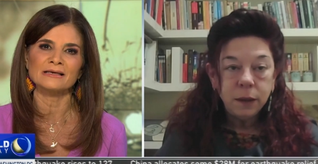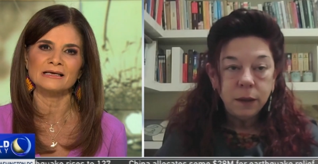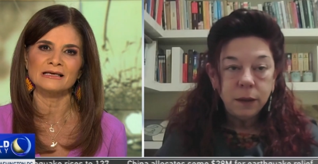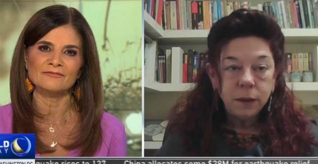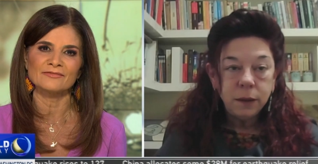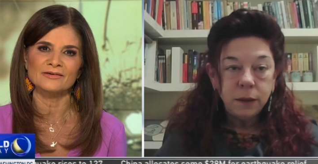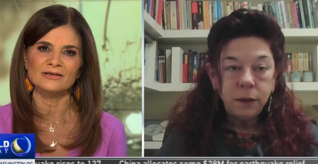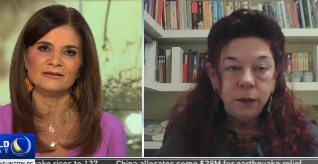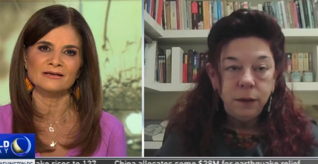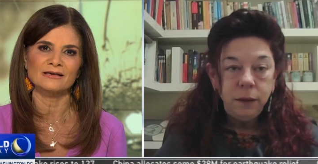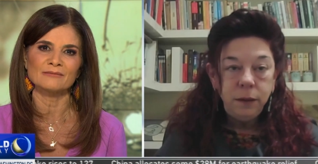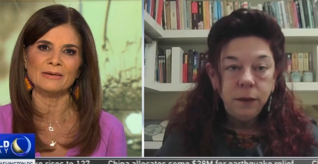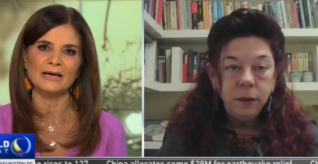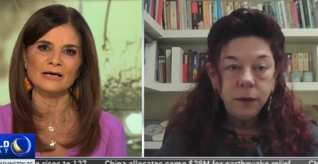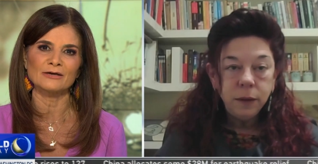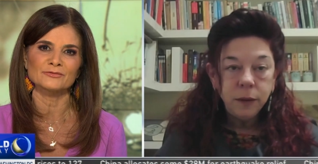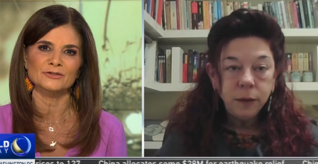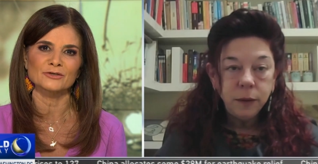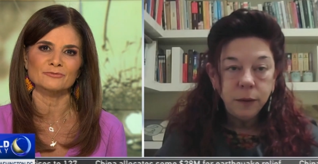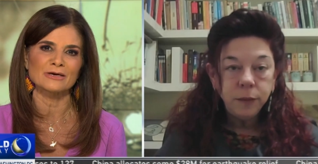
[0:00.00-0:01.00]
Speaker 1: even about the
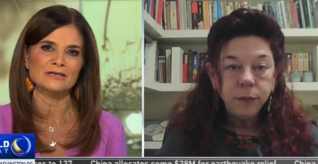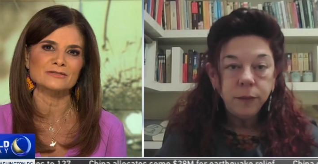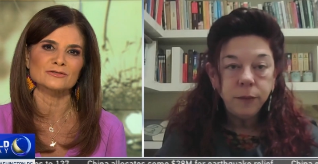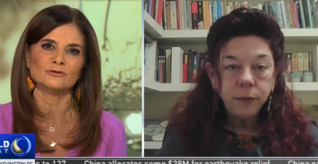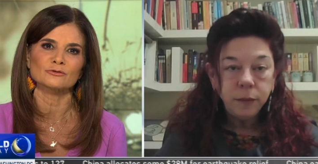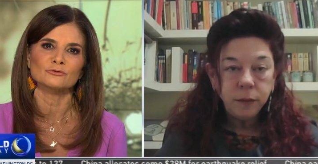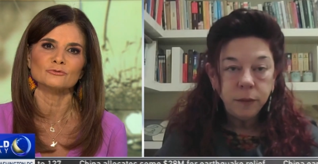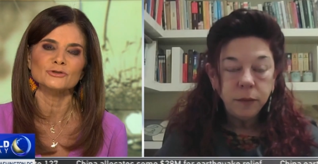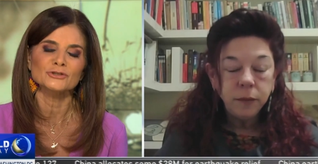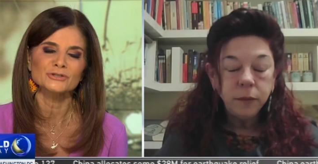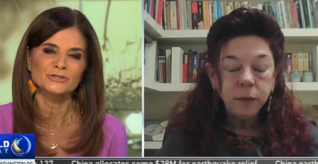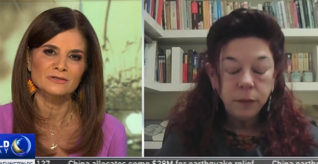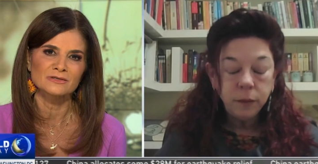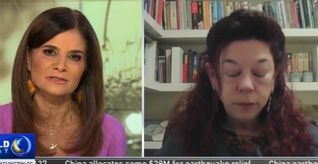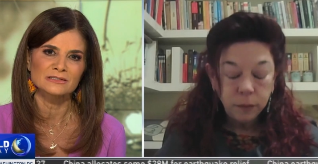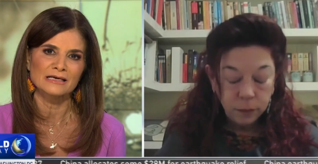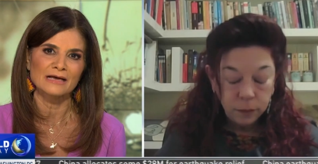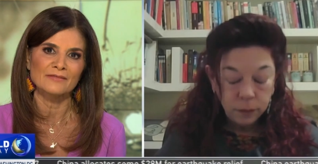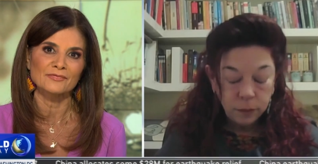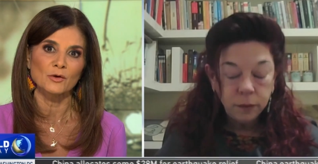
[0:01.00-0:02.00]
resolutions
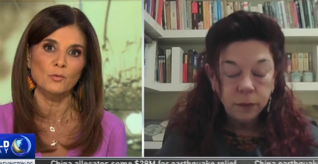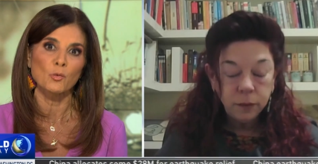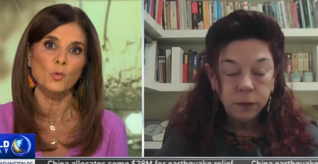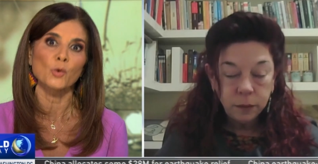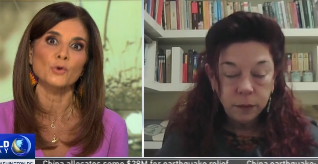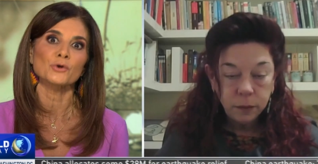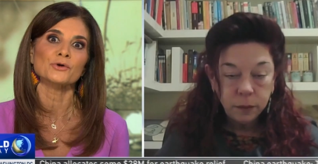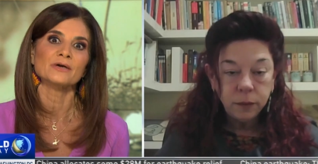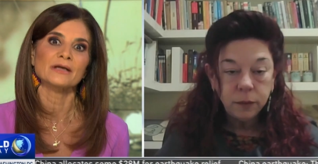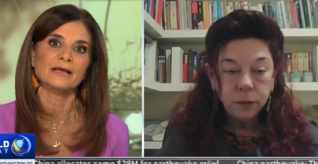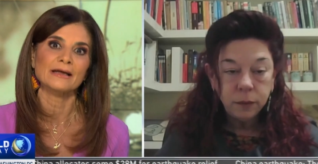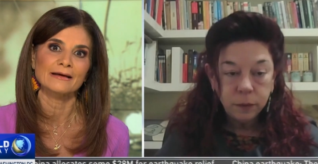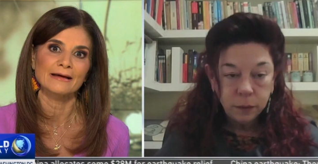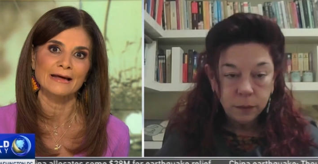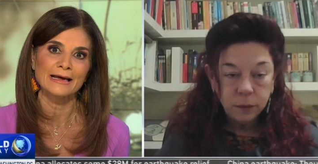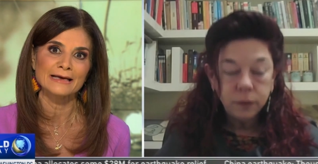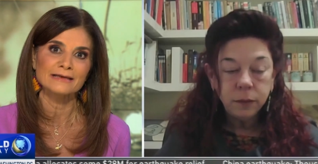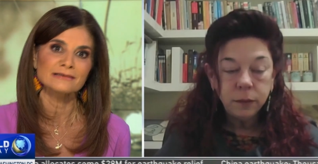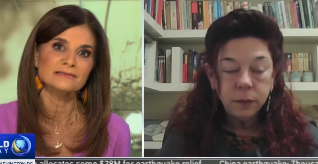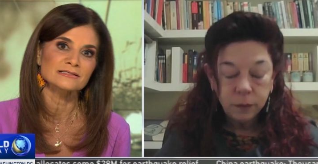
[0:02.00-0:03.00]
and the wording
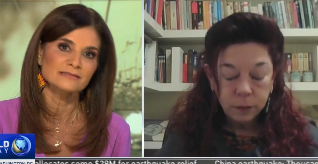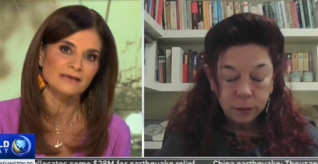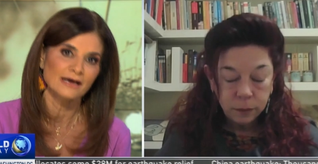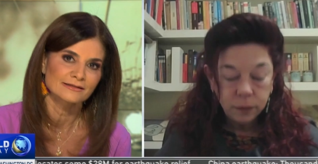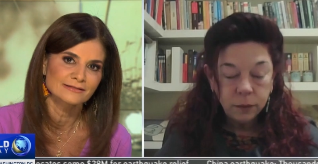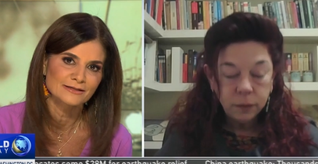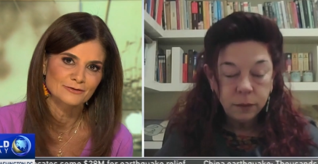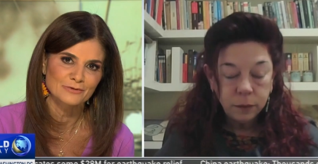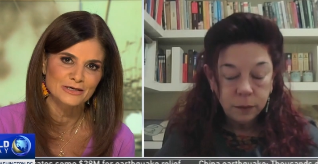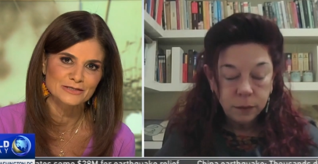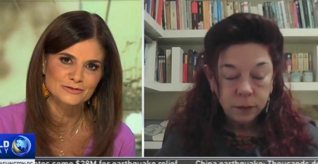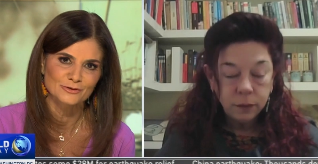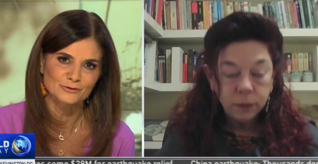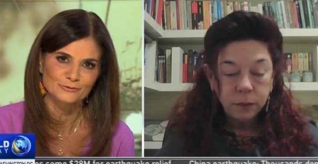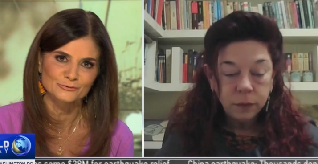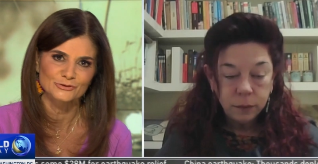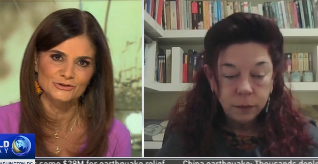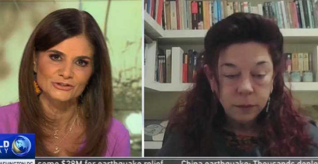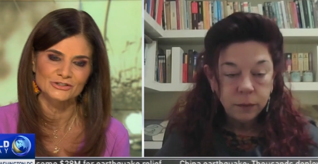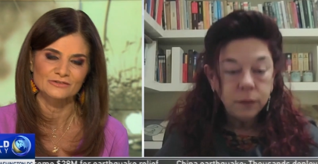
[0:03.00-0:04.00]
inside the
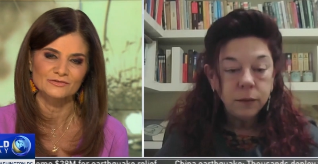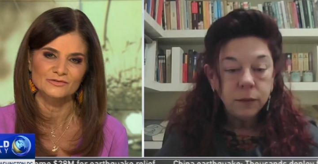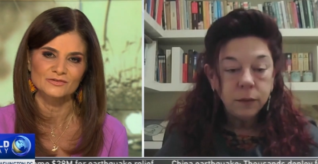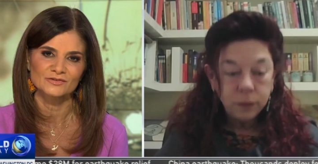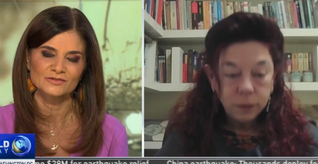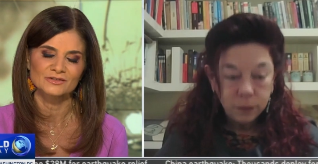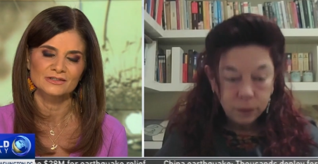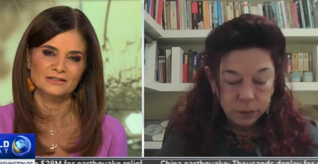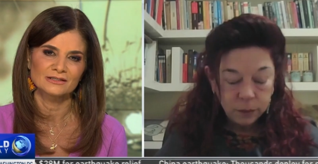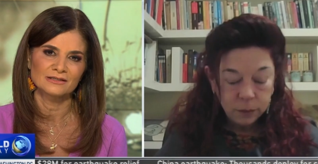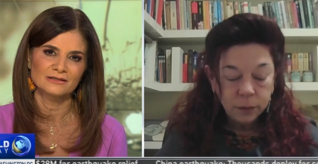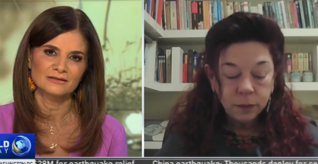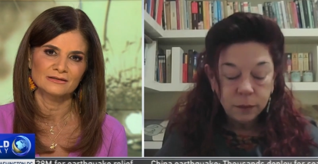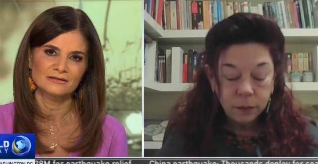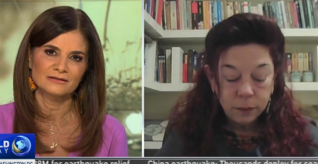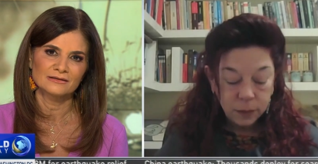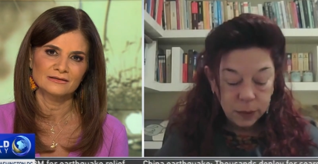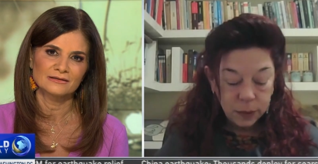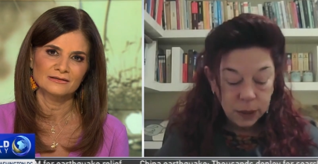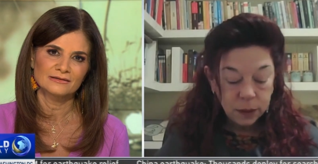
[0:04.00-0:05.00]
resolutions?
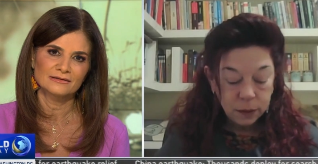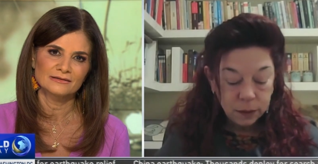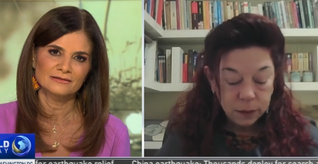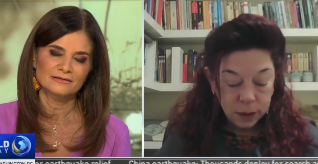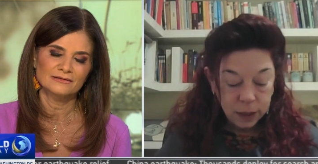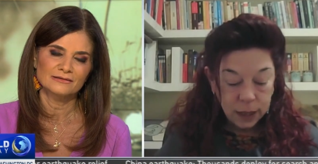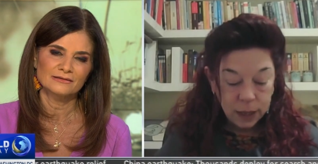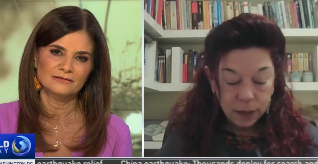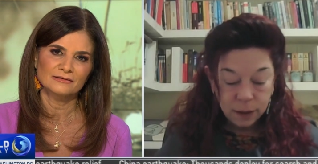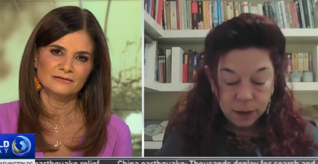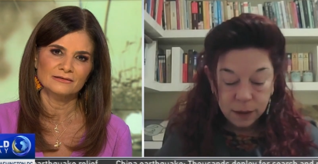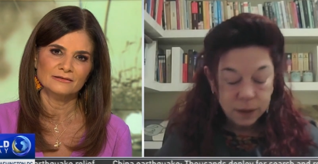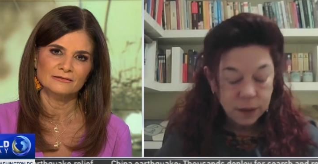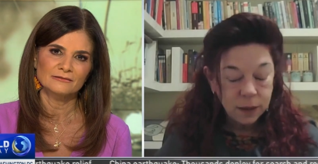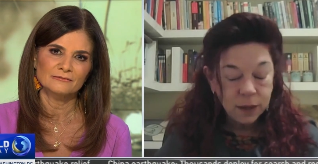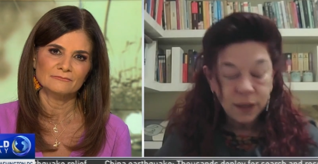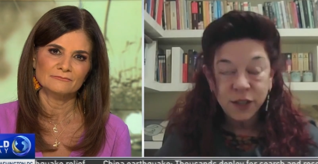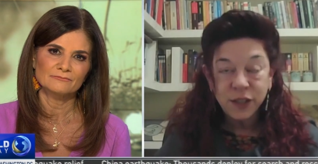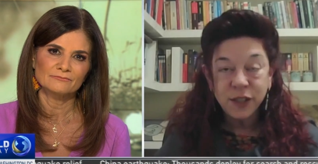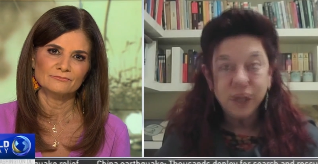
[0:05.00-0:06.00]
Speaker 2: Yes,
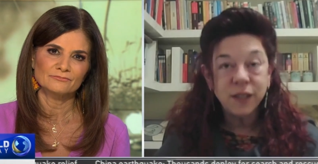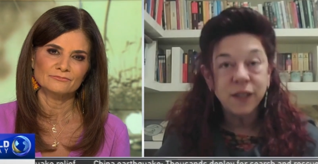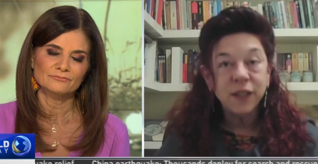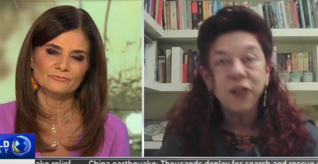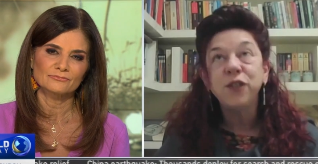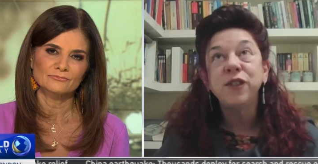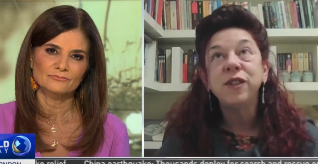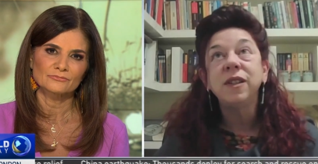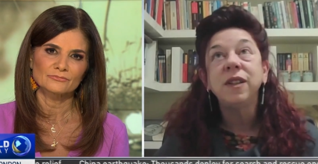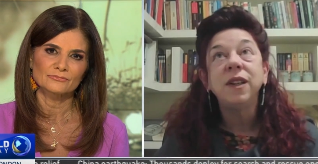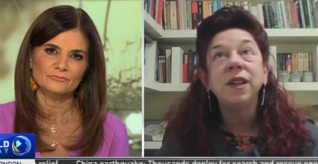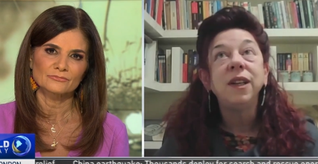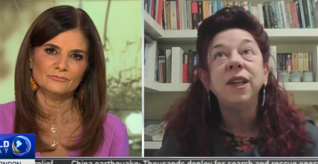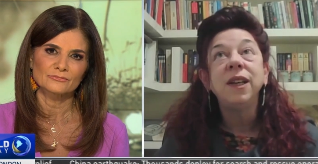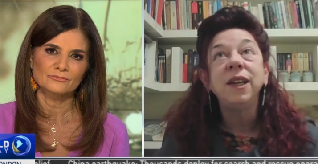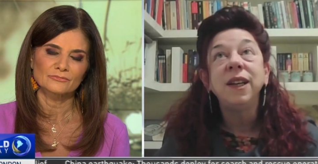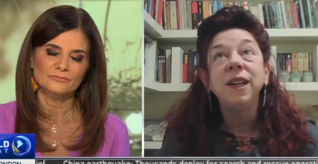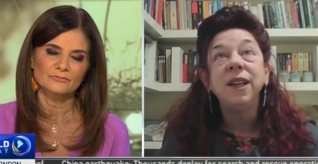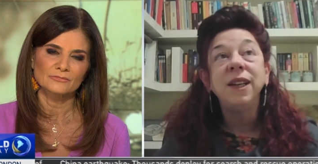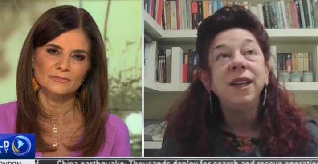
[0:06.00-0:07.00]
there's, there's a
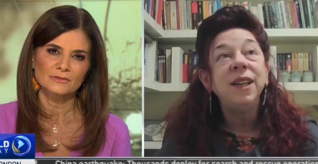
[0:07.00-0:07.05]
